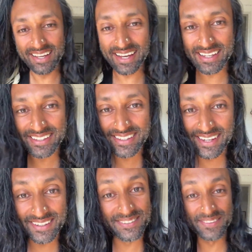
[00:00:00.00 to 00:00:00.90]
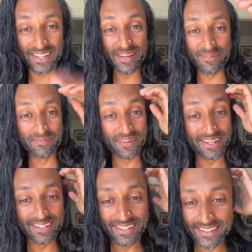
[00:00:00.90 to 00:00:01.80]
Here you go. Keep on
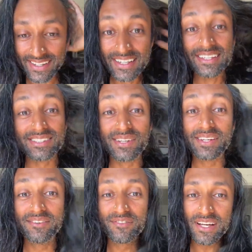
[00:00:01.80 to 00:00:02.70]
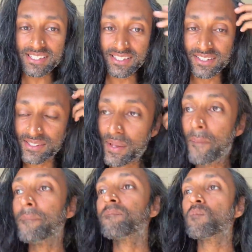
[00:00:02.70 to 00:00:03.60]
being you. So the investors,
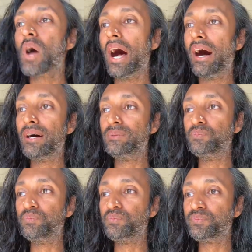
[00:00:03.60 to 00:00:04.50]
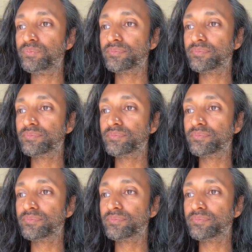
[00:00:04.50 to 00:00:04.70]
they're